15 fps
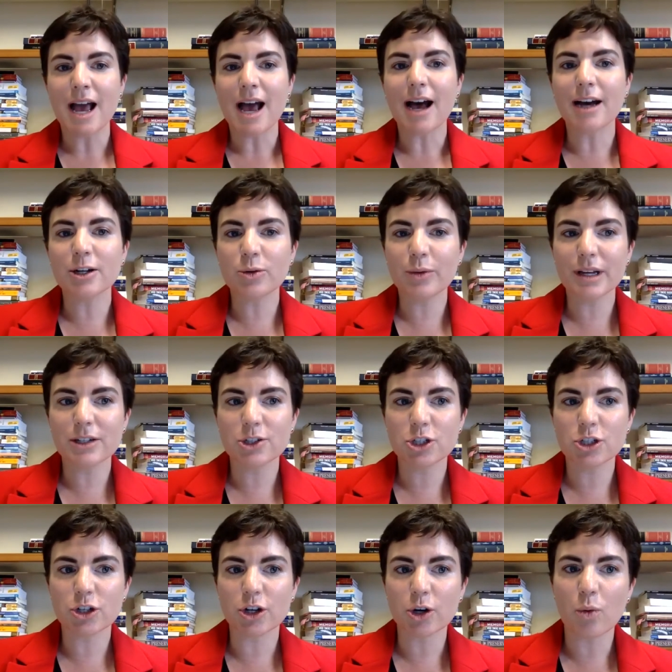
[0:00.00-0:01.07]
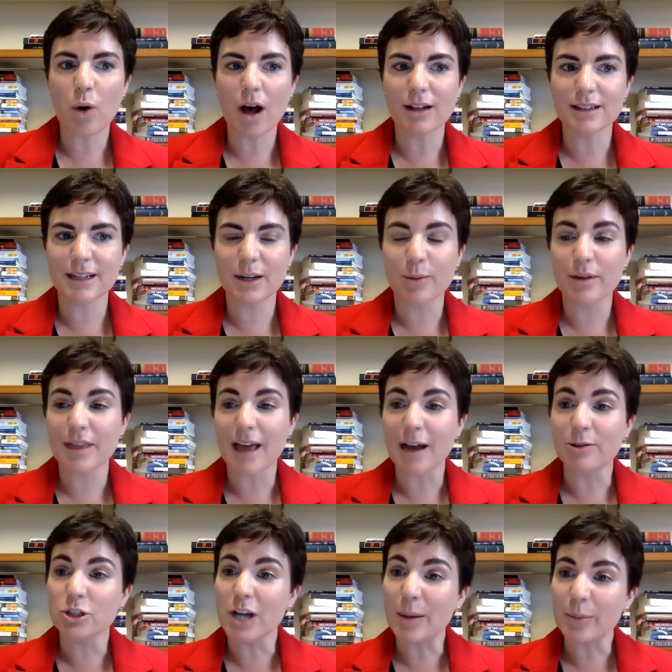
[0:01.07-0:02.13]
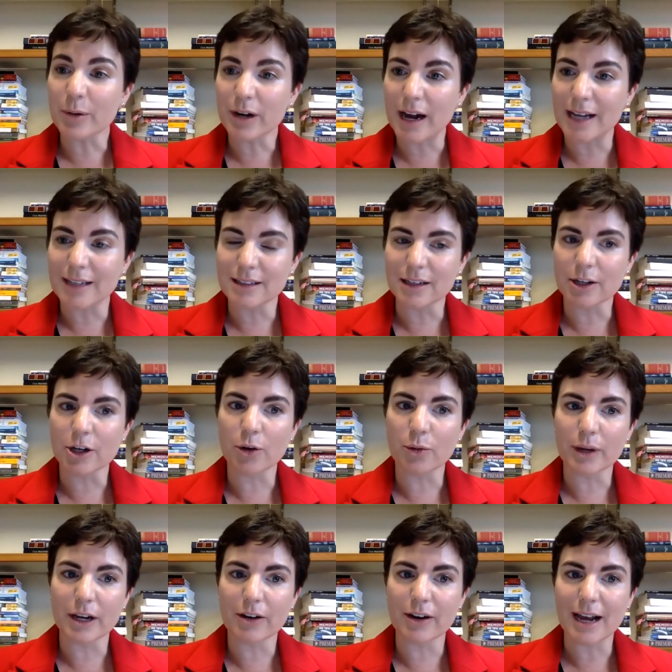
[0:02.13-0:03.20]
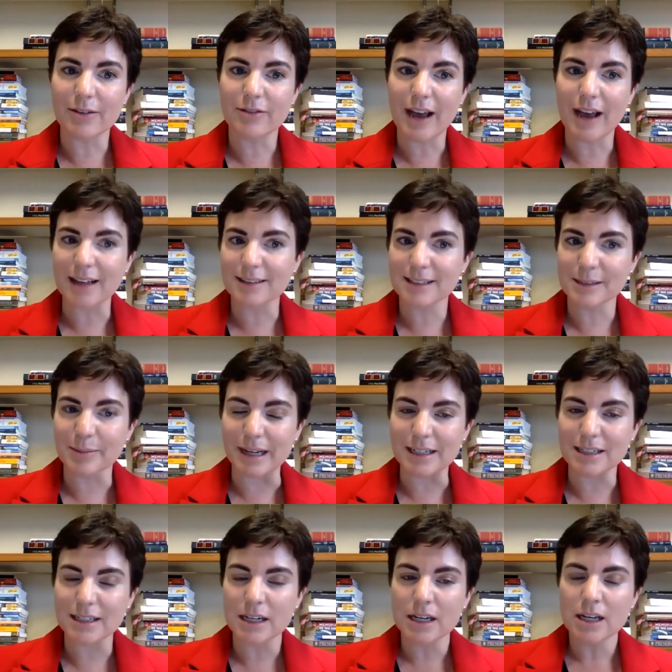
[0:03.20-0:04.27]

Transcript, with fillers: How do we ensure quality without jeopardizing career advancement?